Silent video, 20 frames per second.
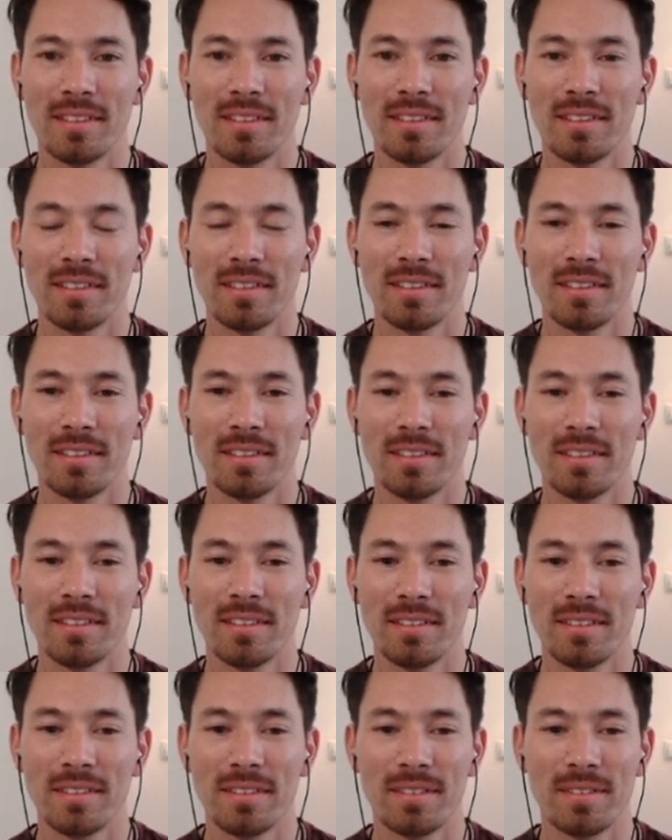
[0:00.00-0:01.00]

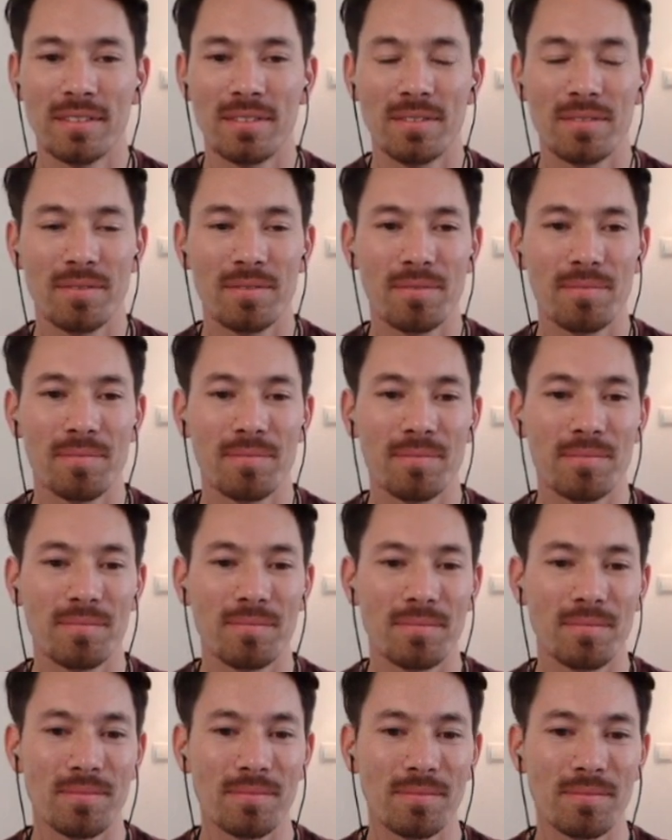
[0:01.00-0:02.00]

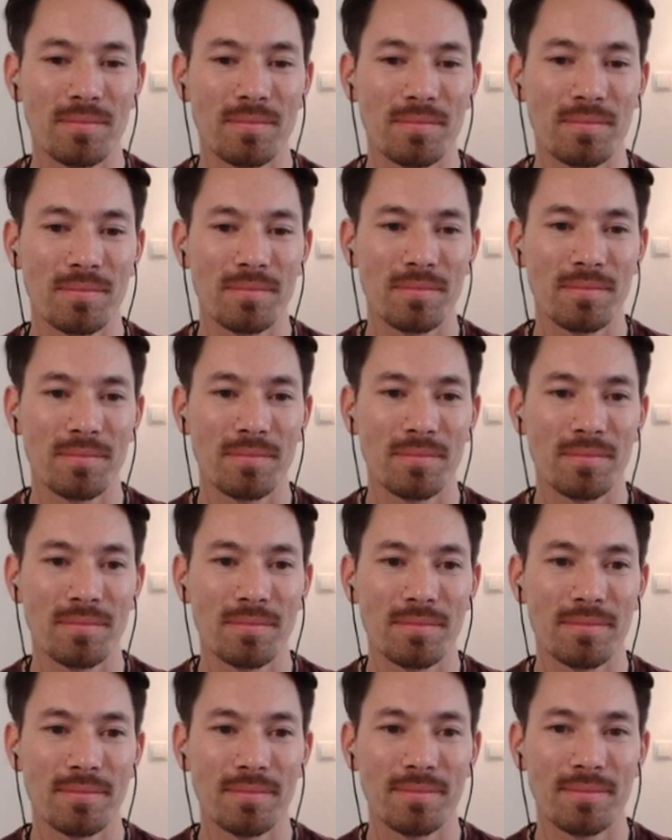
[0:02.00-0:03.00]

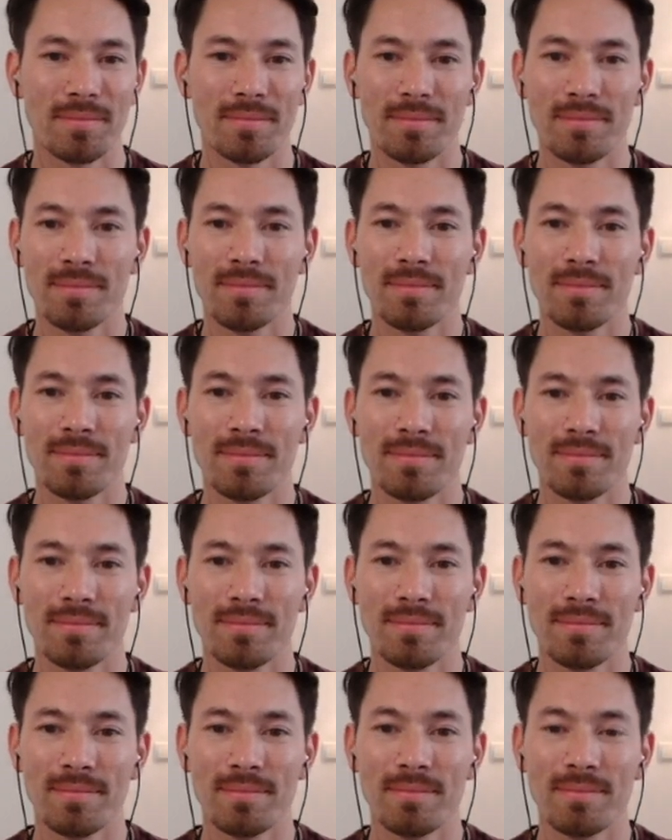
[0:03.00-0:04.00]

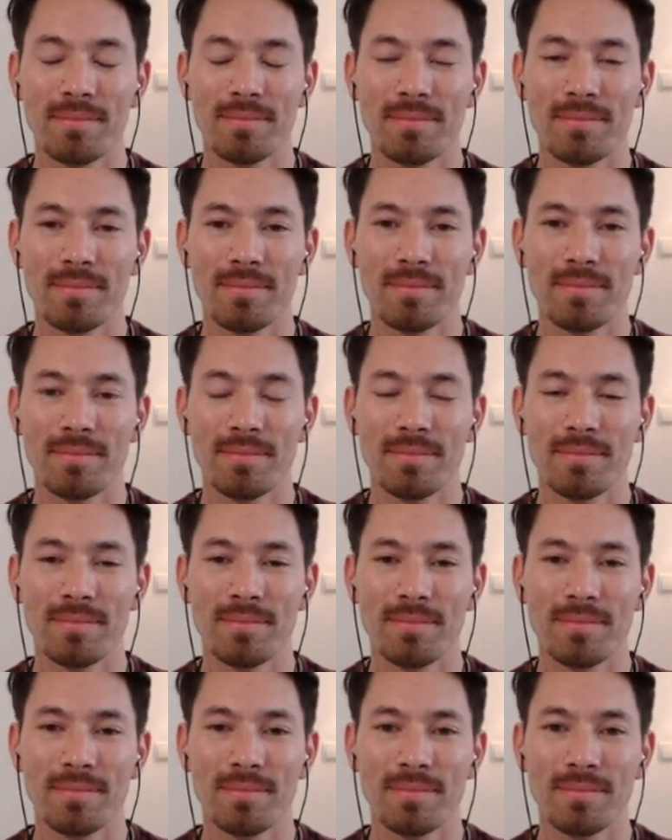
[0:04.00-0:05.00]

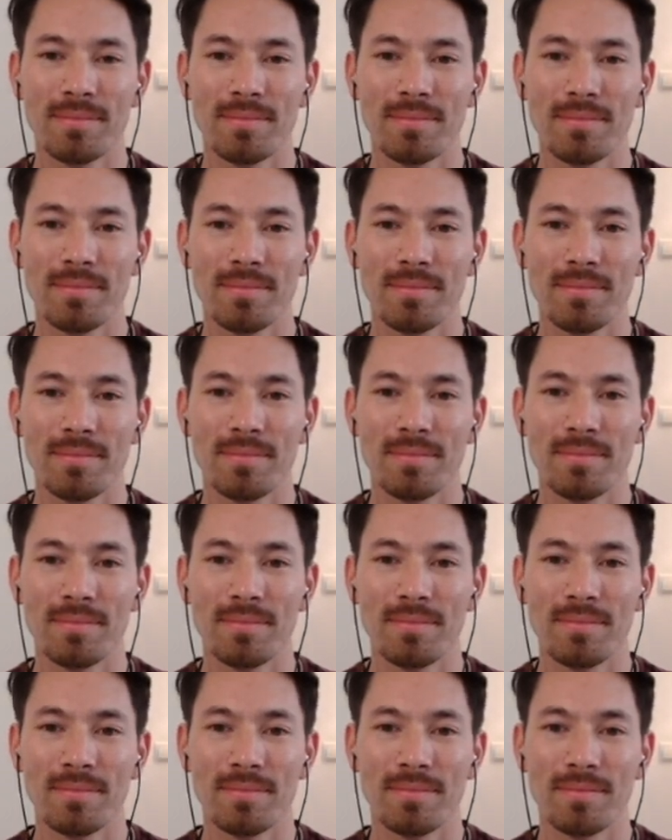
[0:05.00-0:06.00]

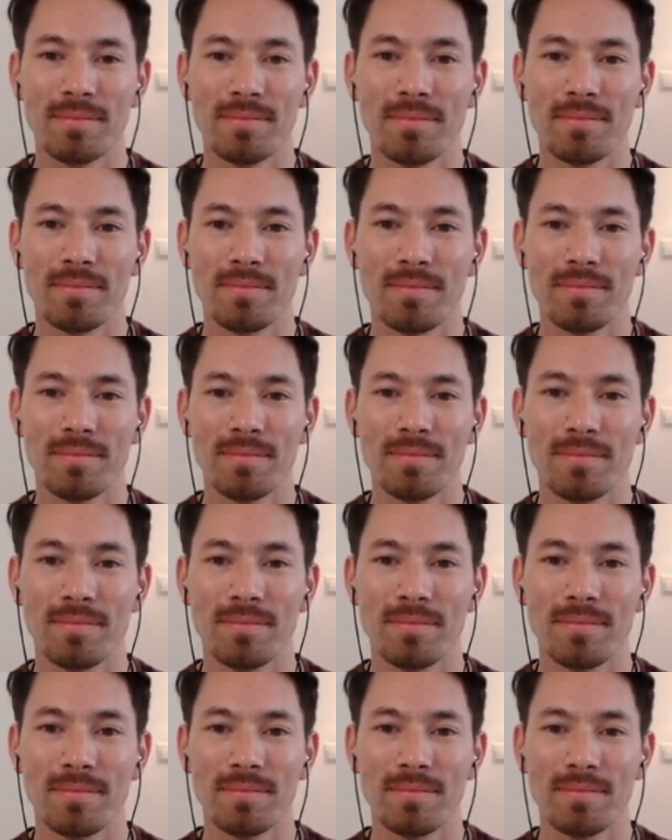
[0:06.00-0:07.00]

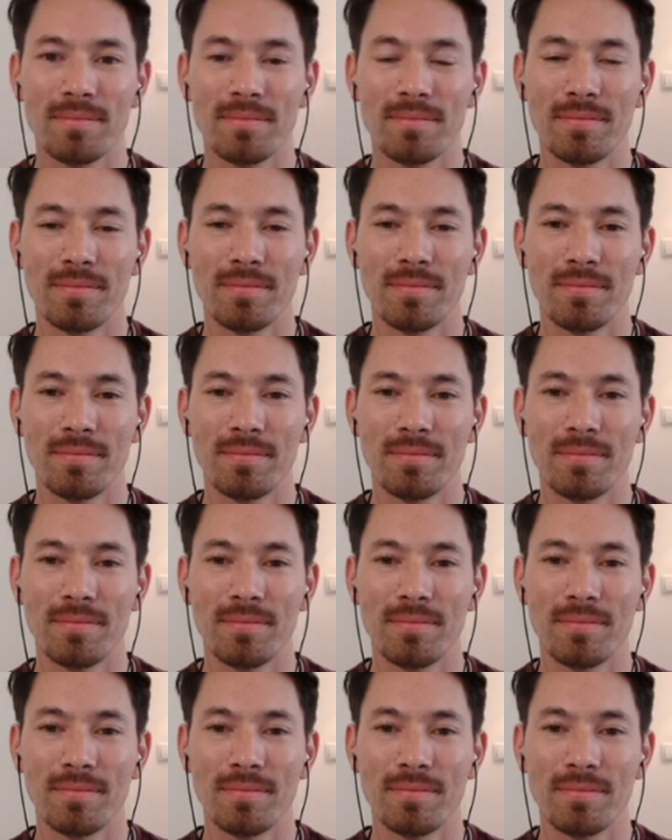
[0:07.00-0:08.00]
[no speech]